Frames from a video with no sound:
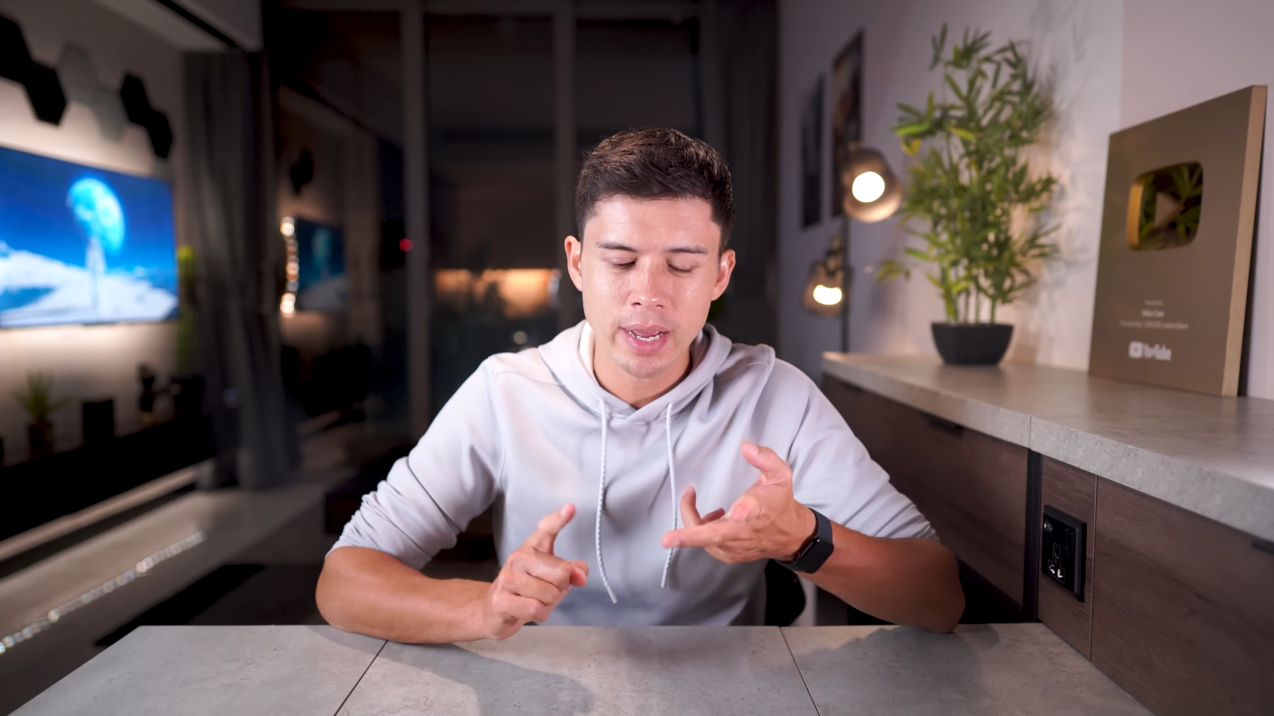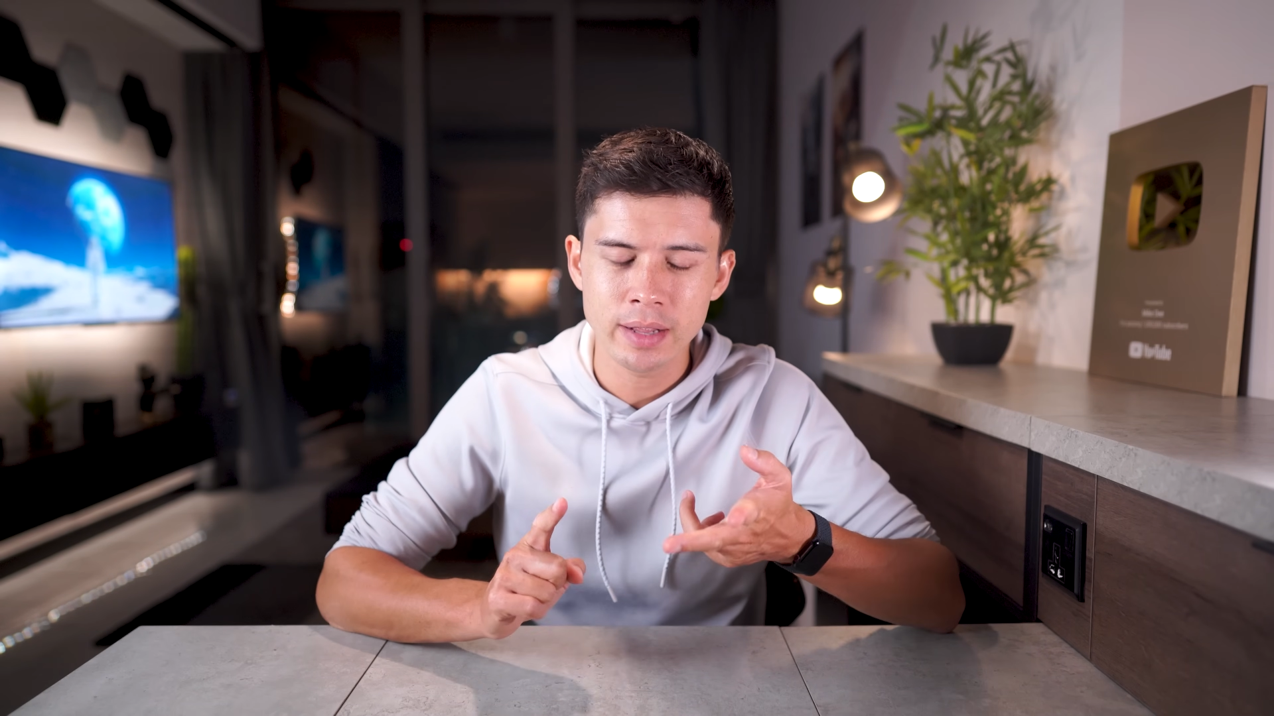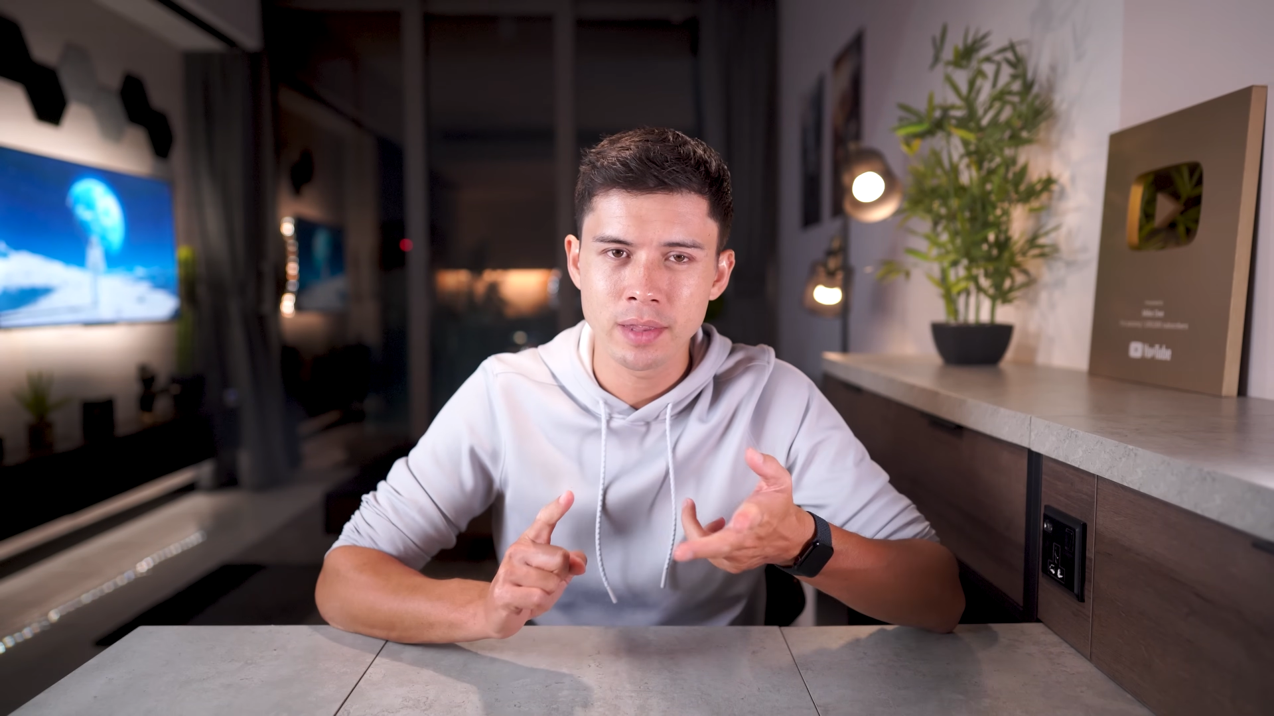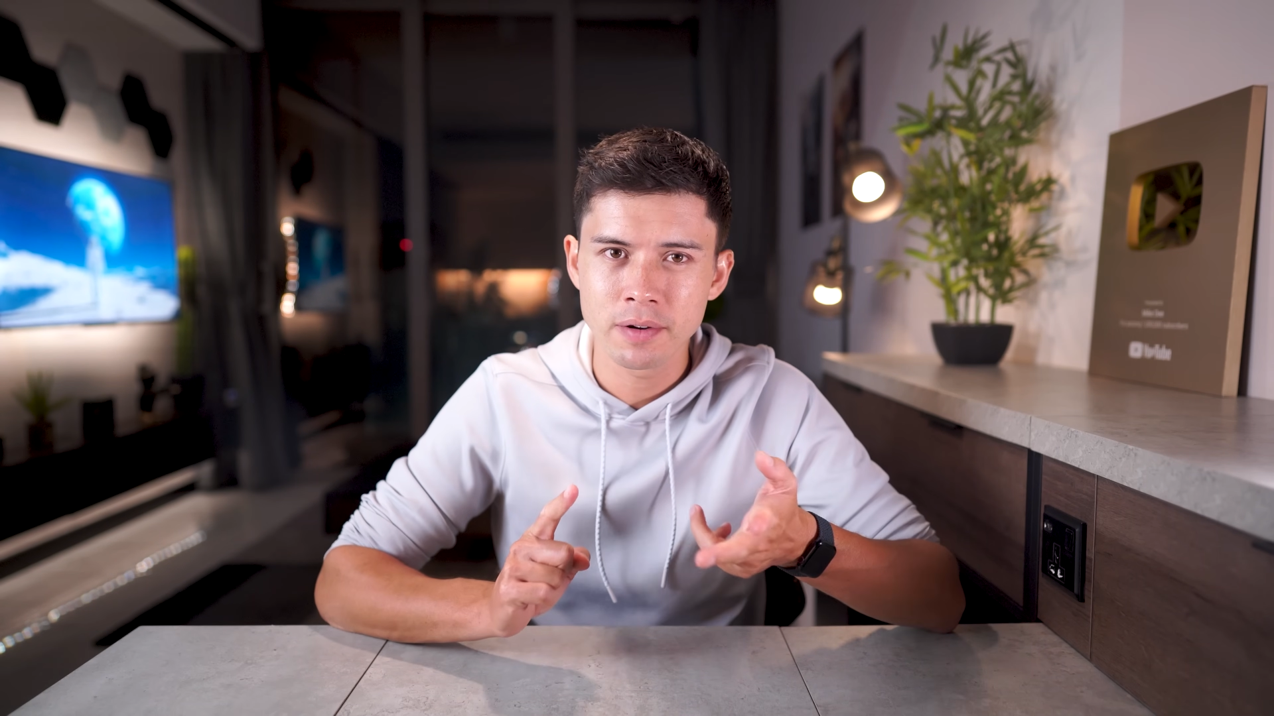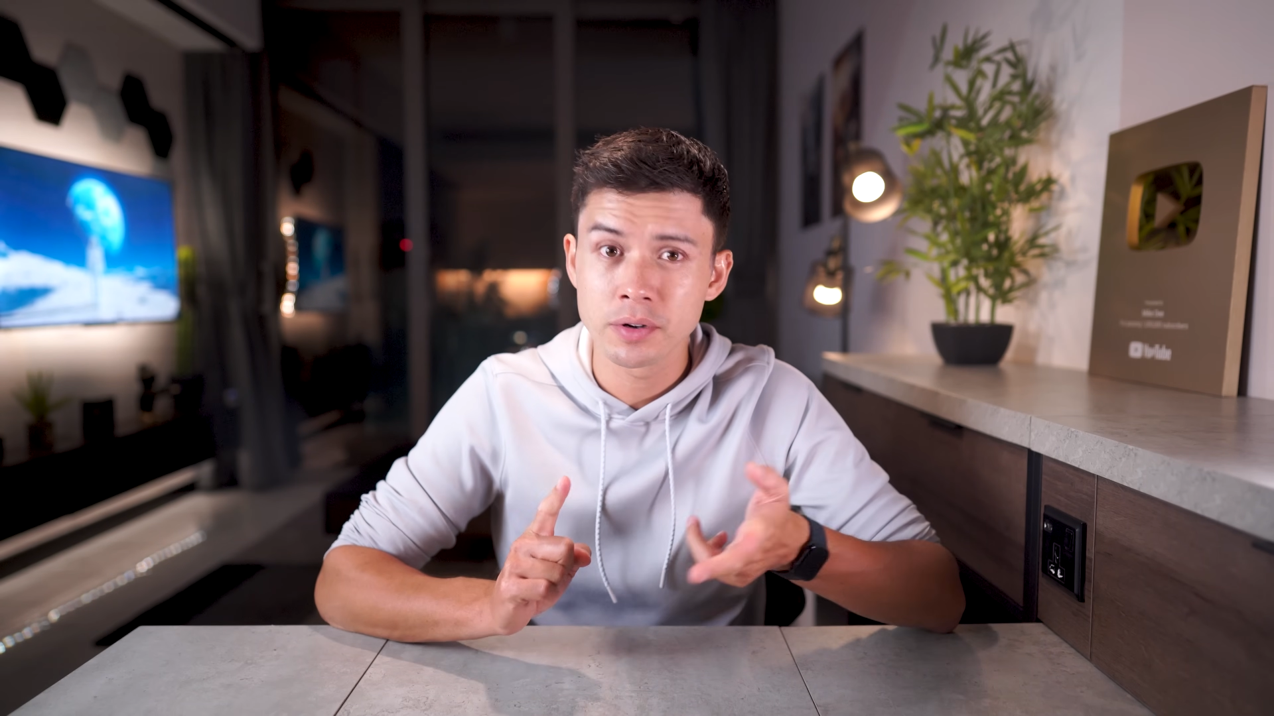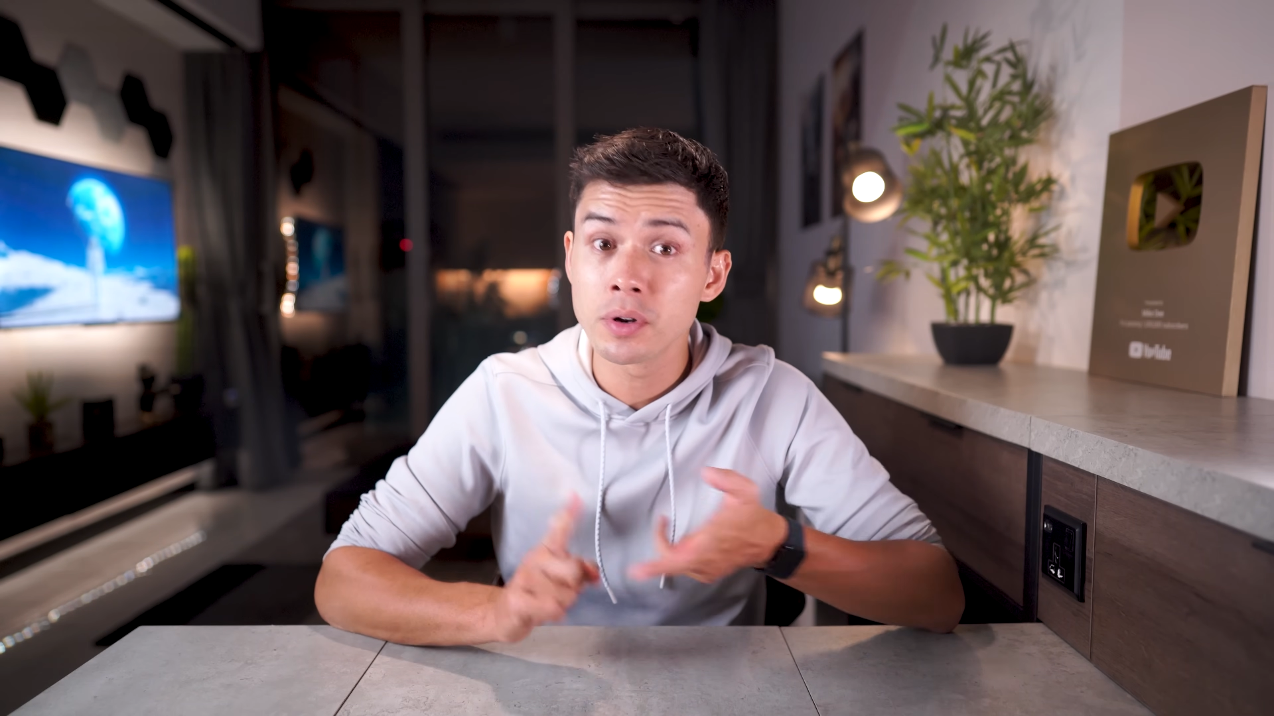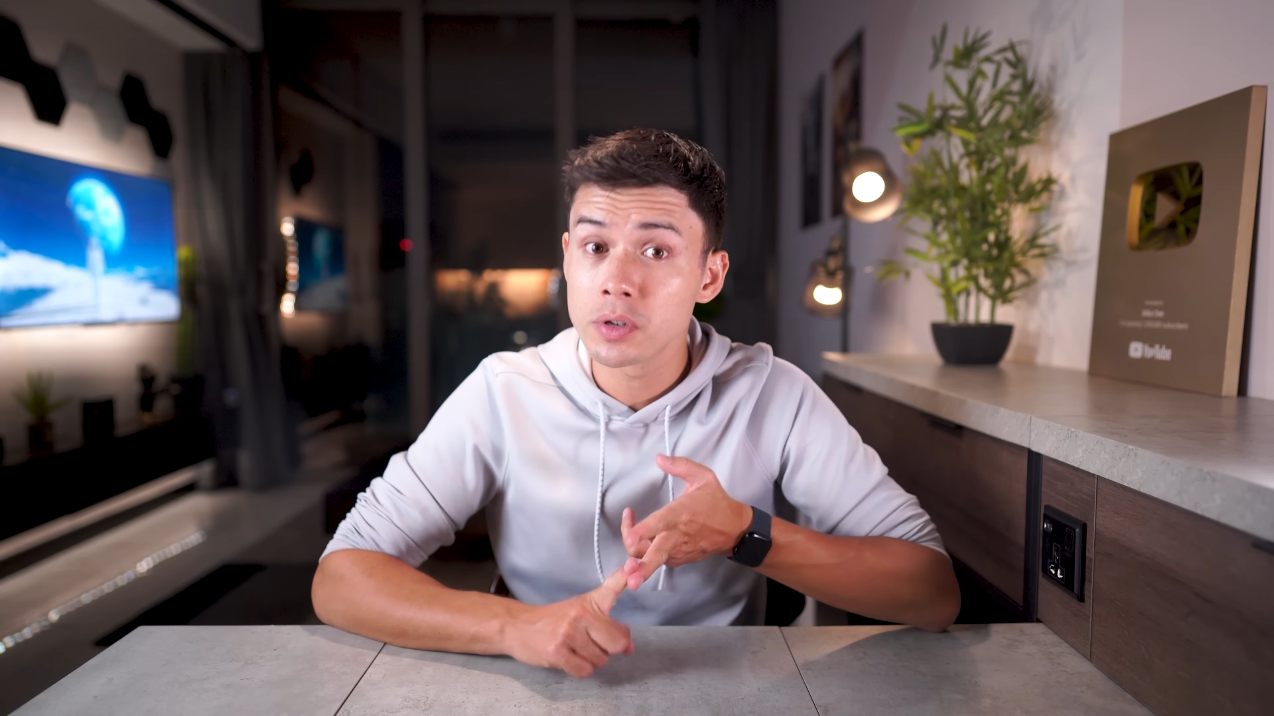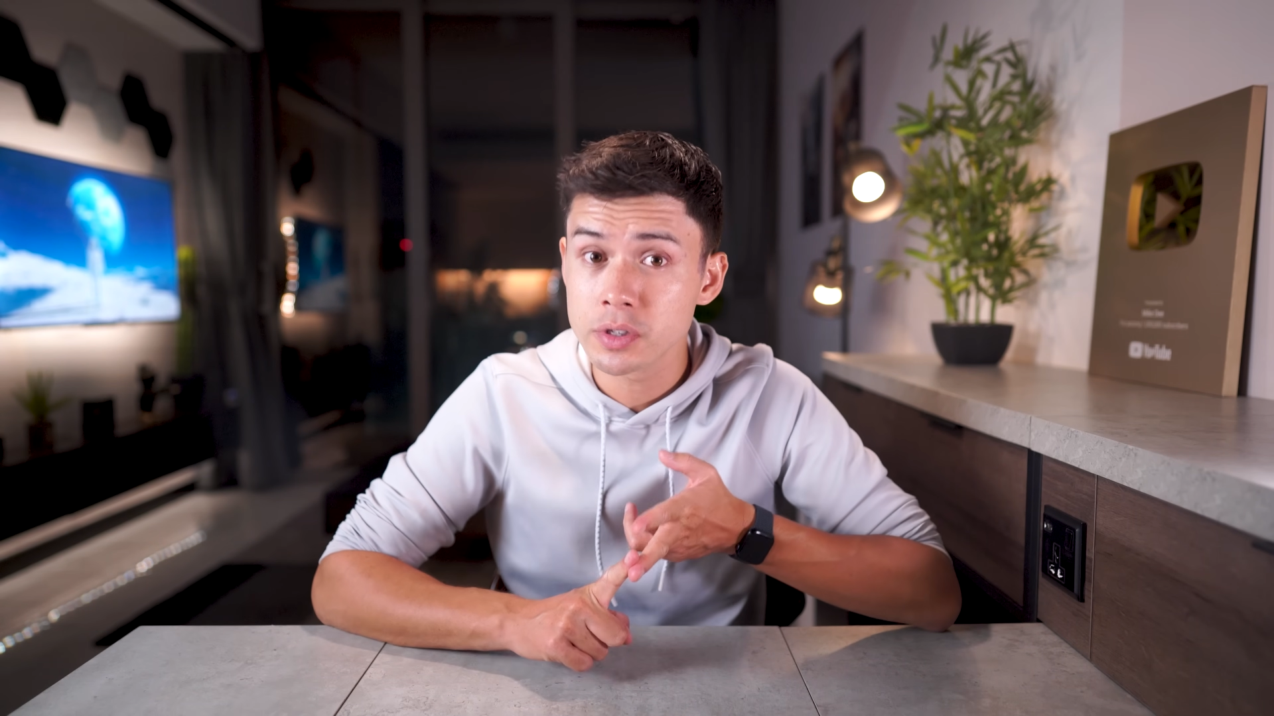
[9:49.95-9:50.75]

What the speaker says: and there are no